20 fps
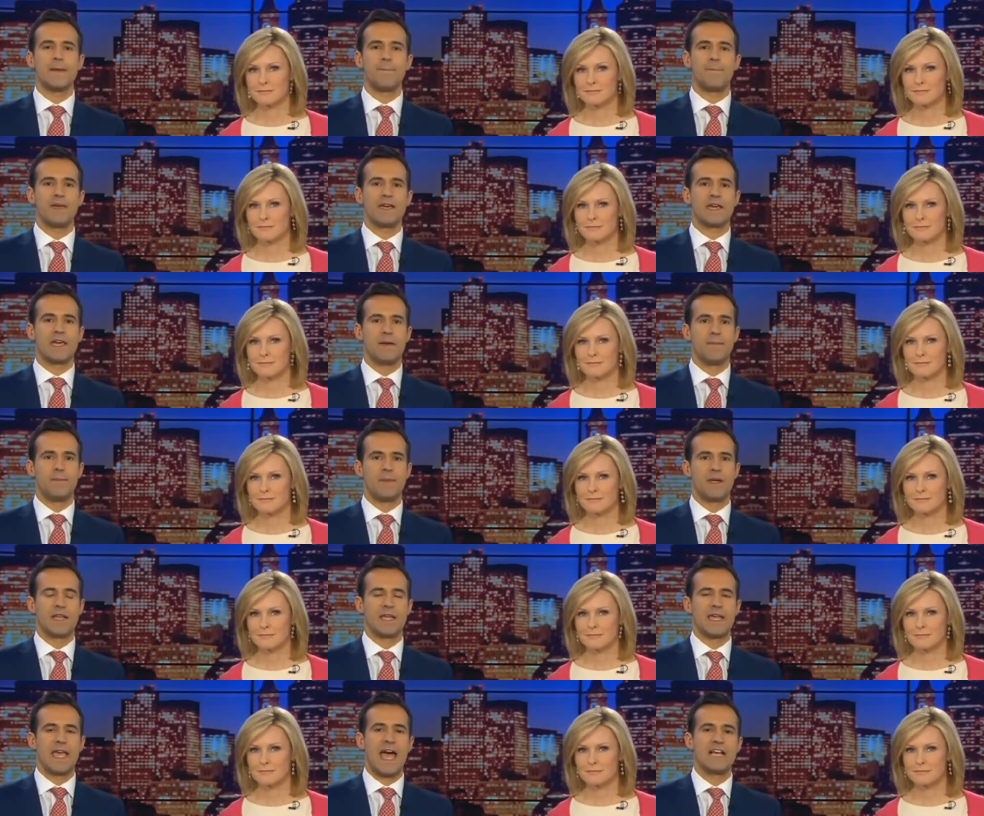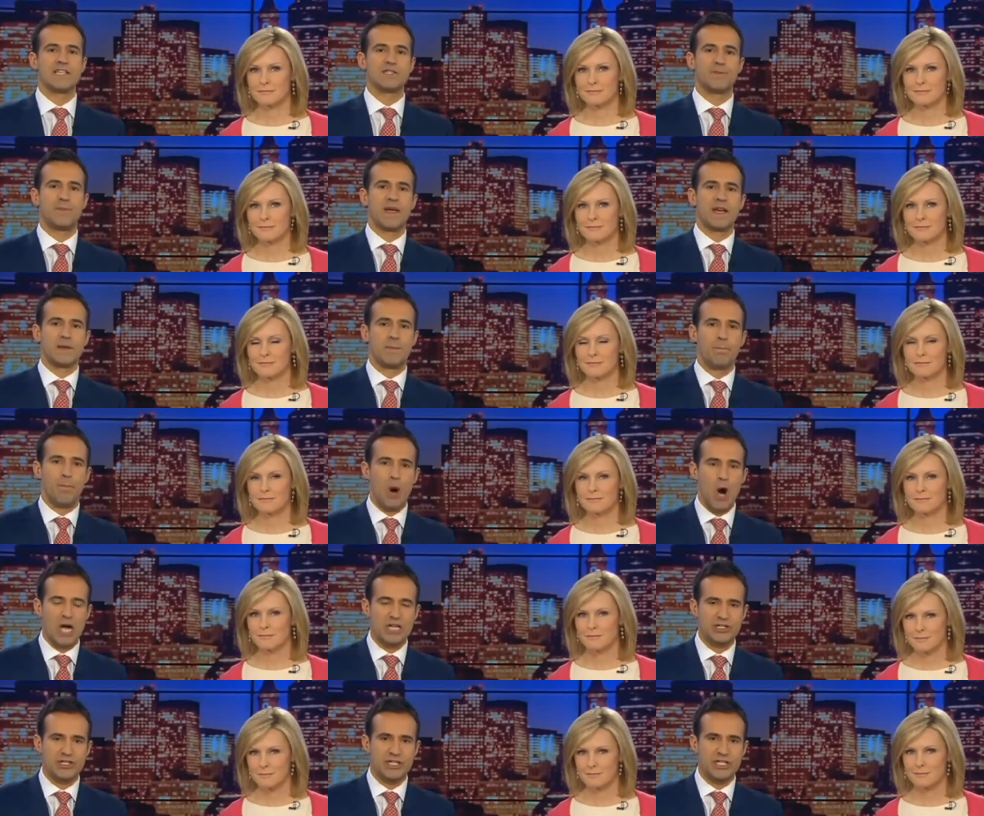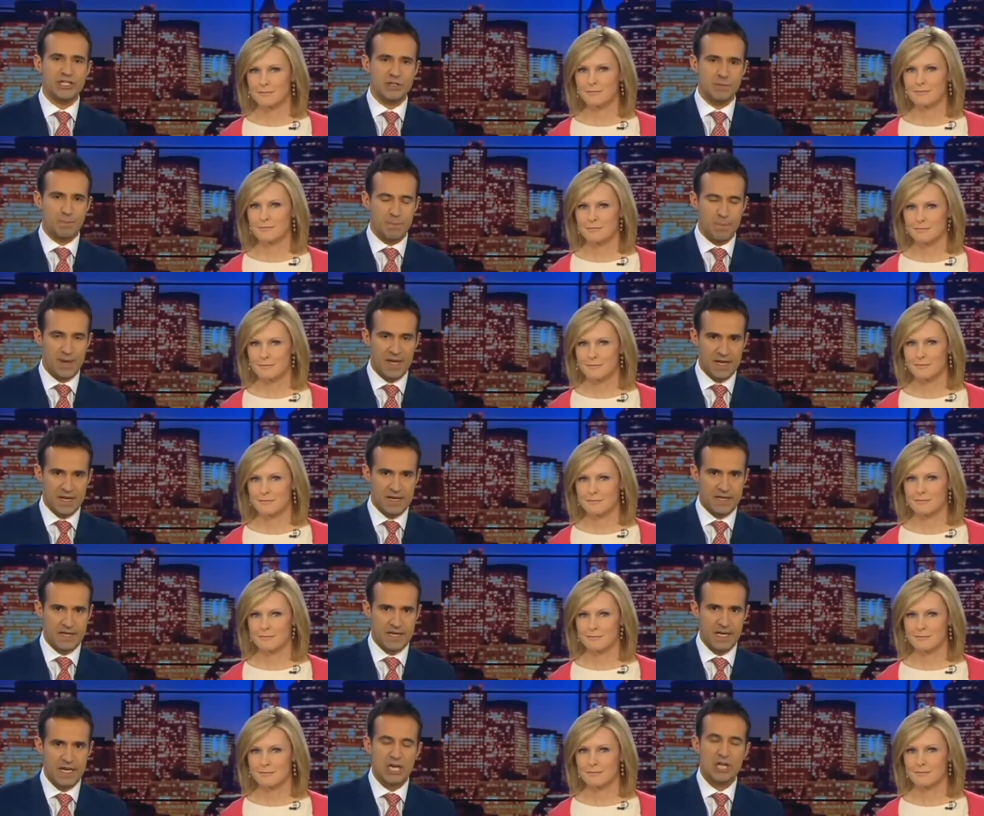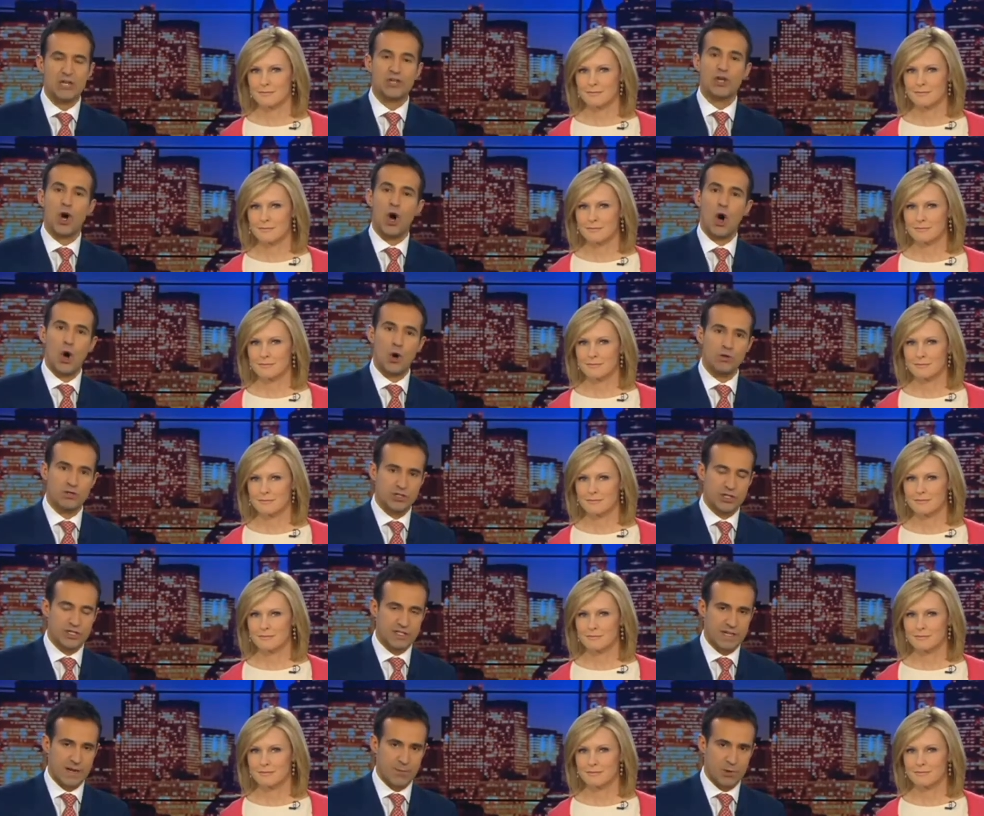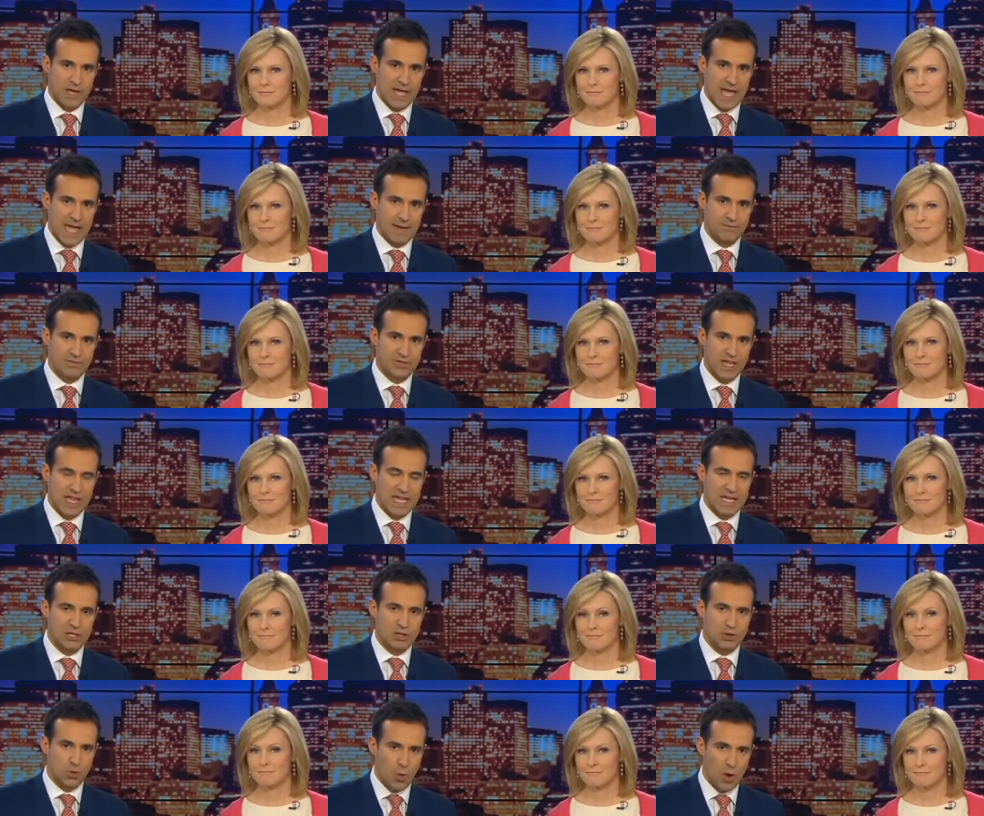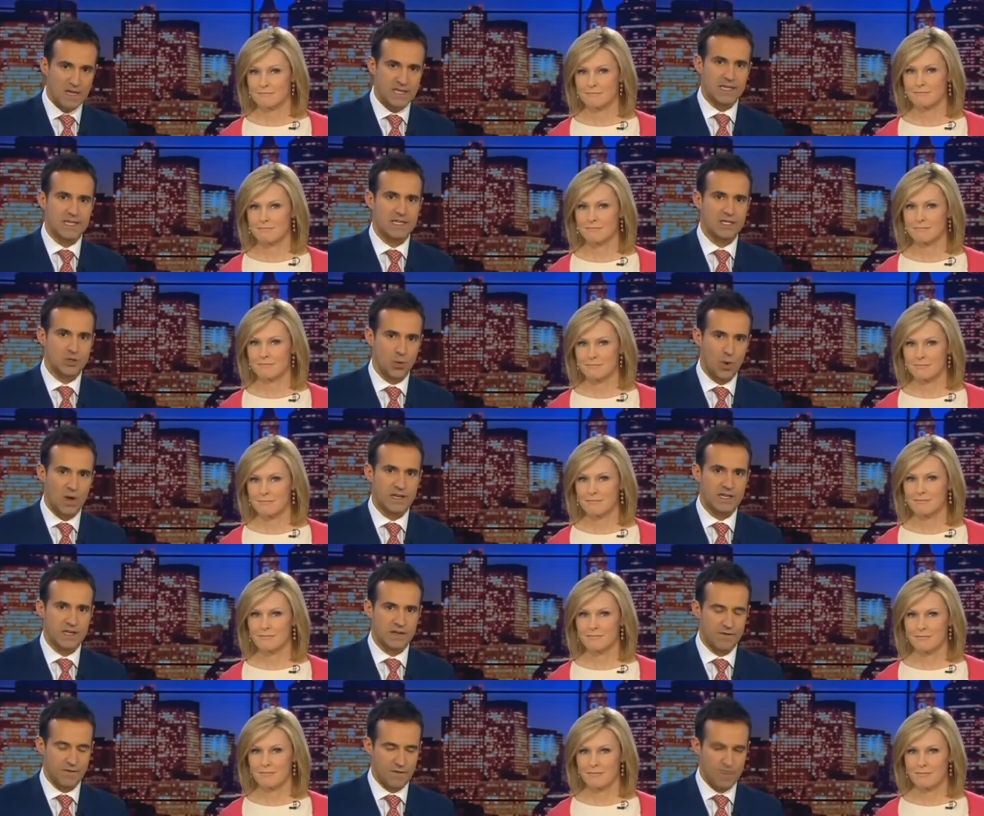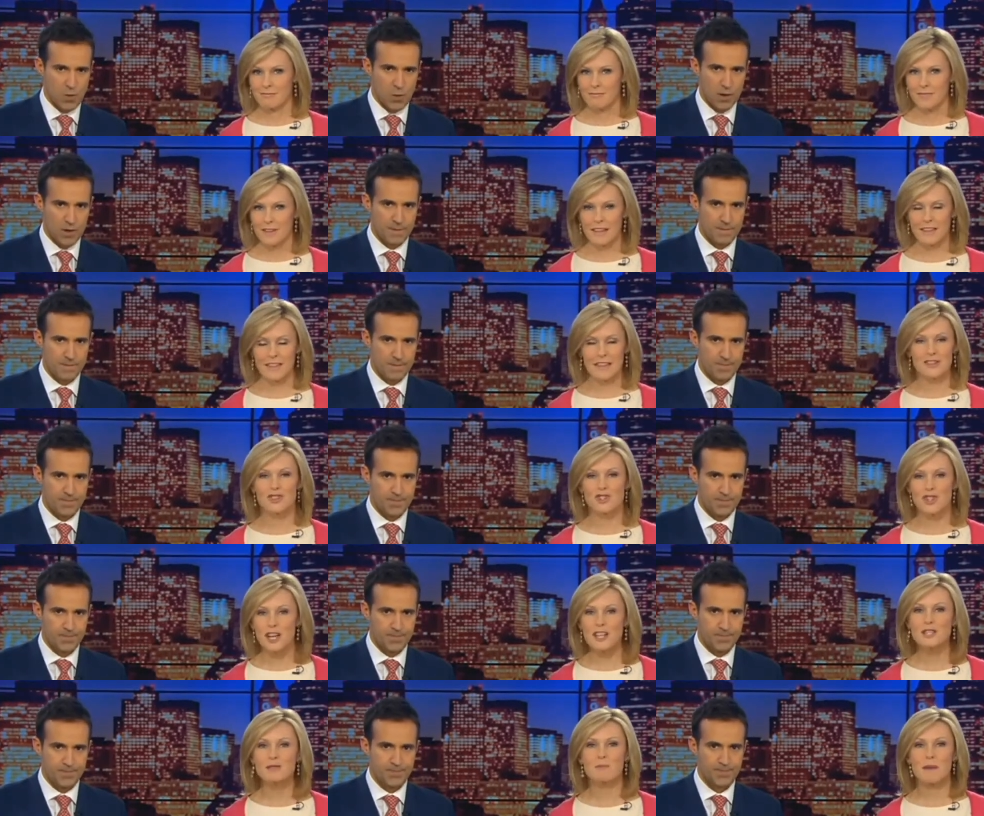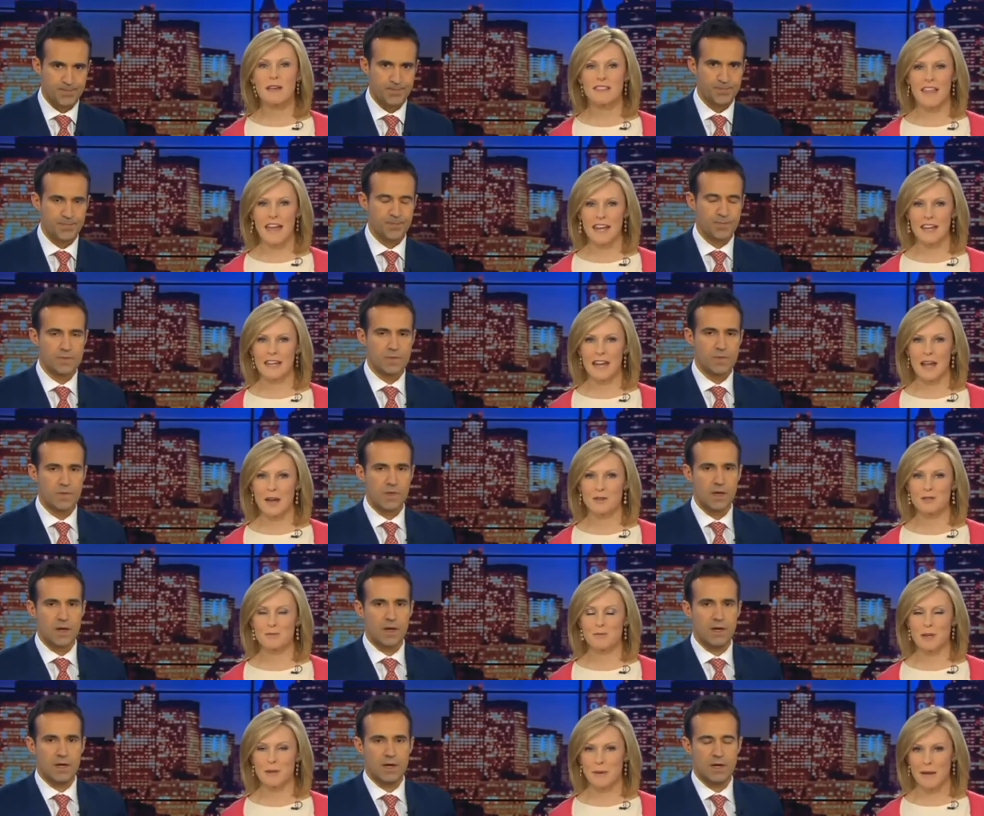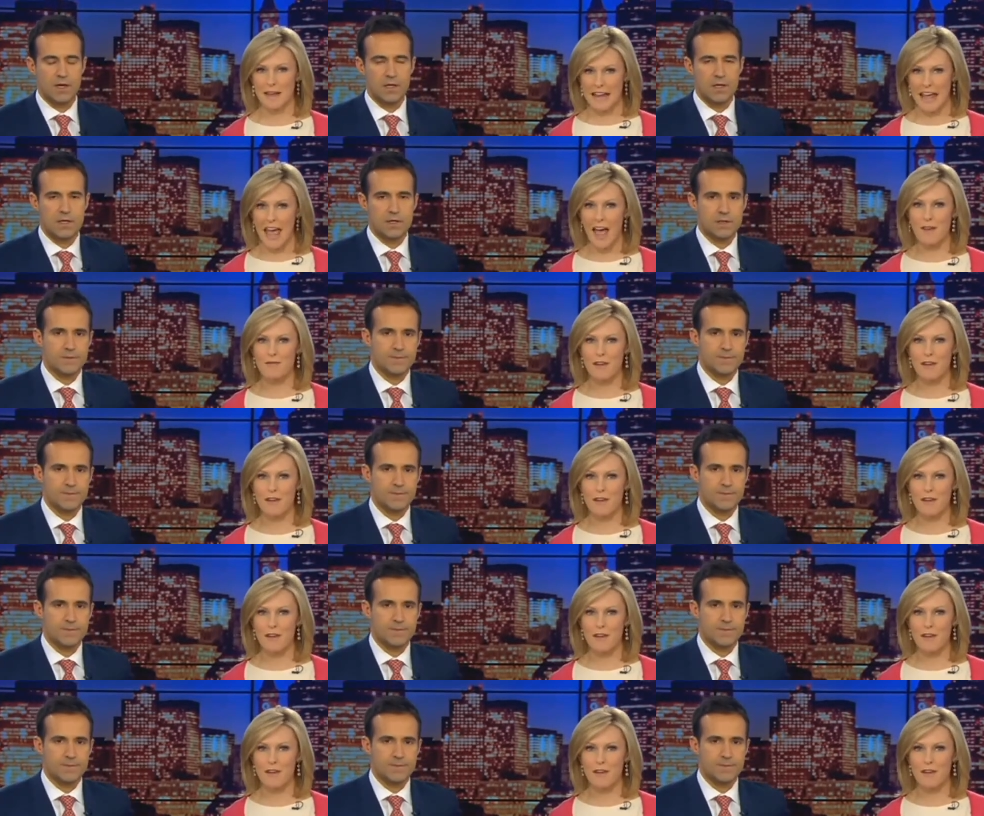Speaker 1: Olympic Committee has picked Boston's bid to host the Summer Games in 2024.
Speaker 2: Now, they just made that announcement about a